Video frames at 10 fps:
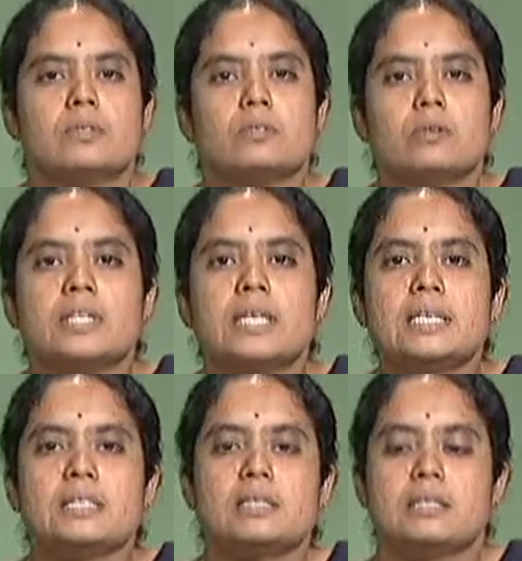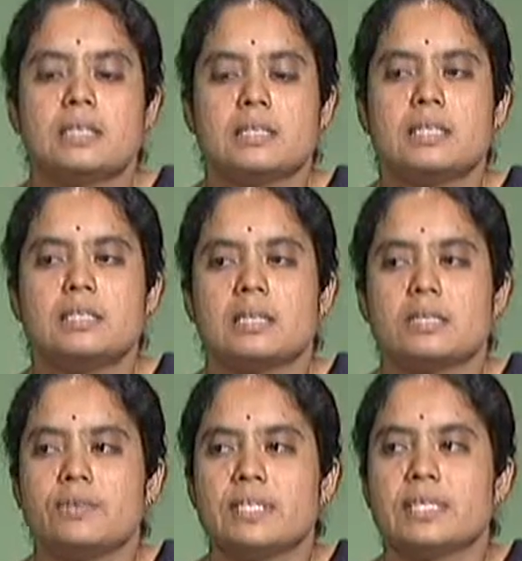So that is these are
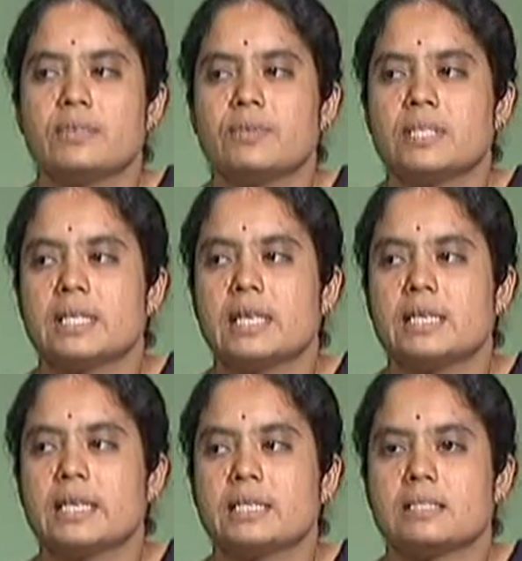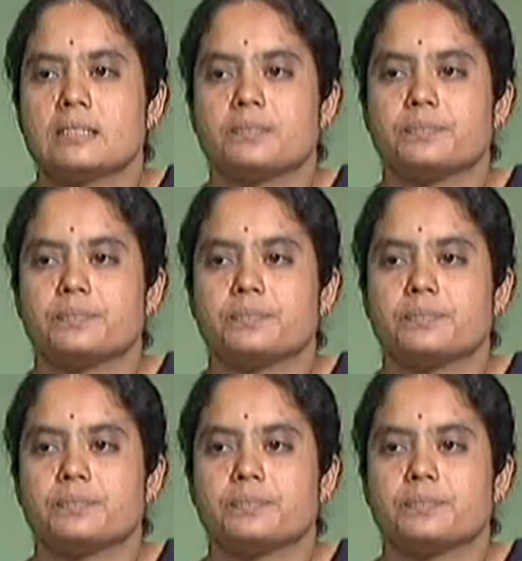the physical tests.